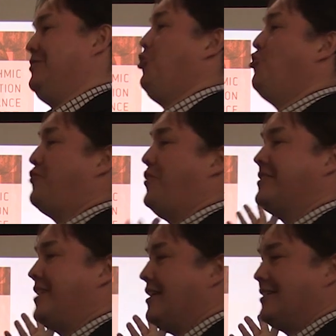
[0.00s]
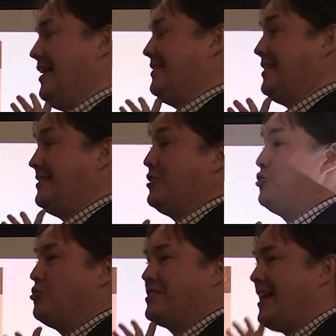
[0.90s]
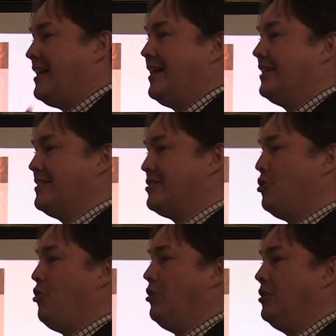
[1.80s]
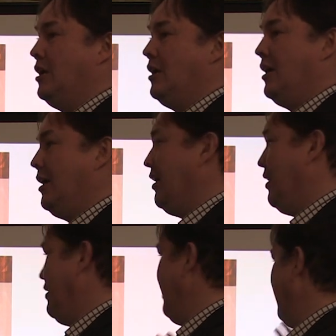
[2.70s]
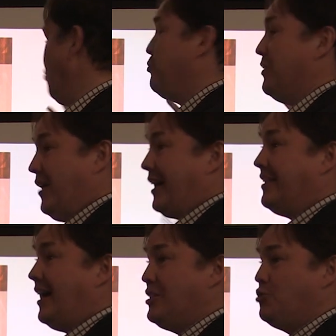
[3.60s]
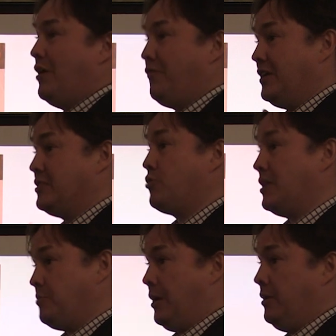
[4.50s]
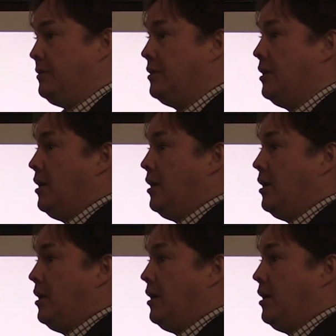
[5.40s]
those things are, as I said, so standard and so on. It would be very nice to have things transparent.